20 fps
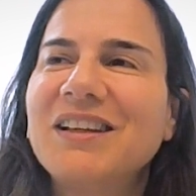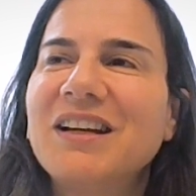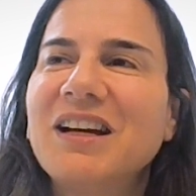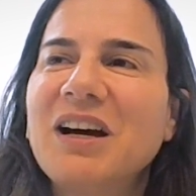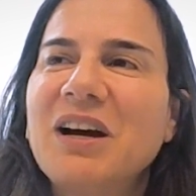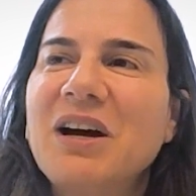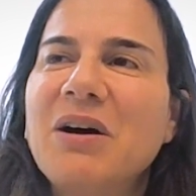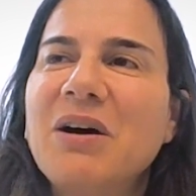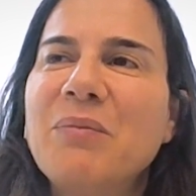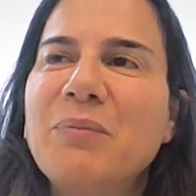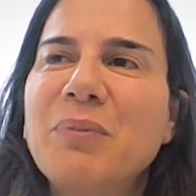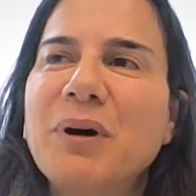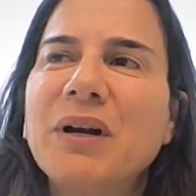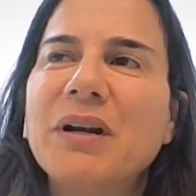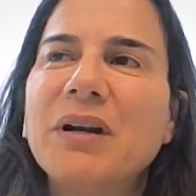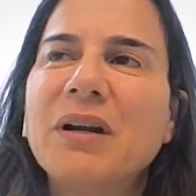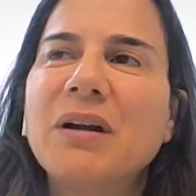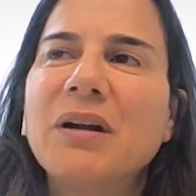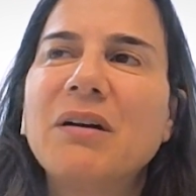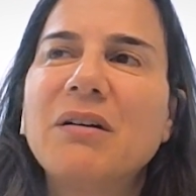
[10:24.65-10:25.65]
but
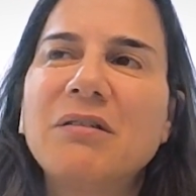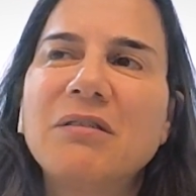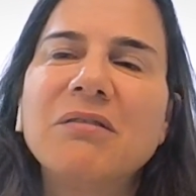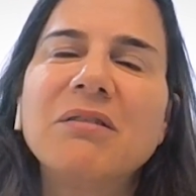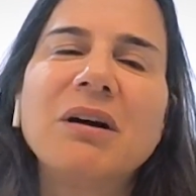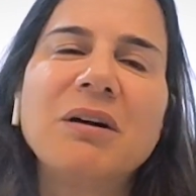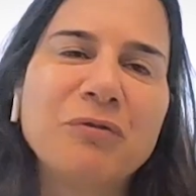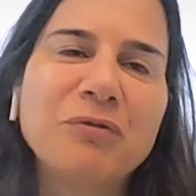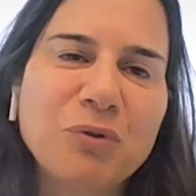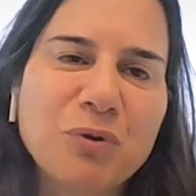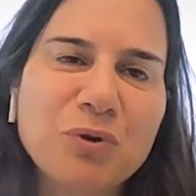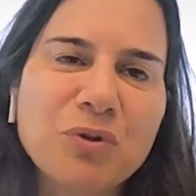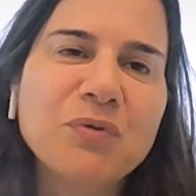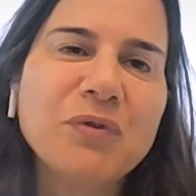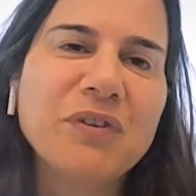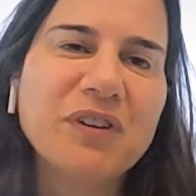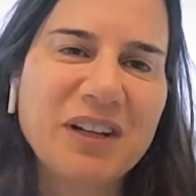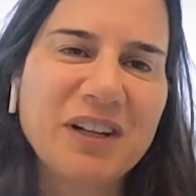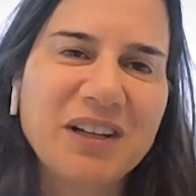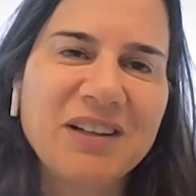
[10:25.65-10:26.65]
of course
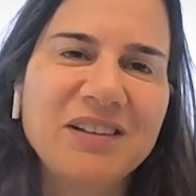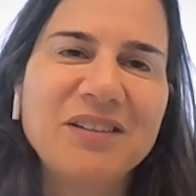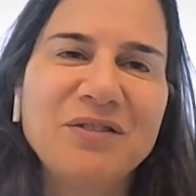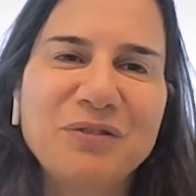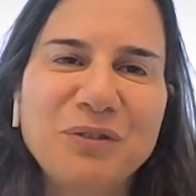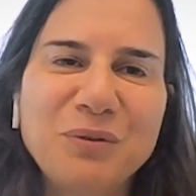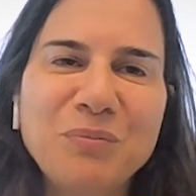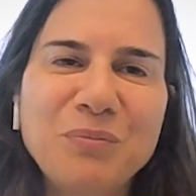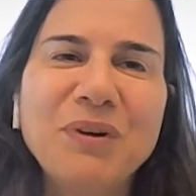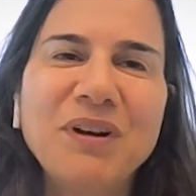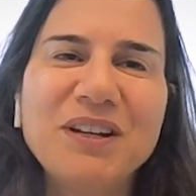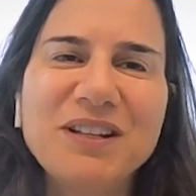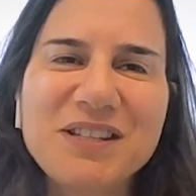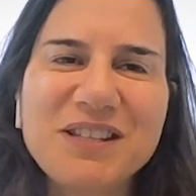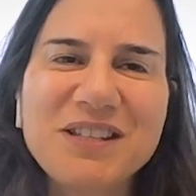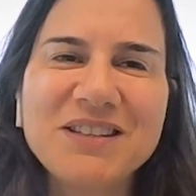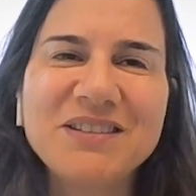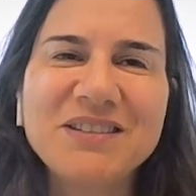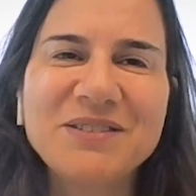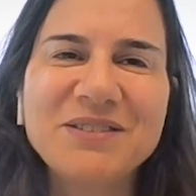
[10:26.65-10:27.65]
we're in a different place.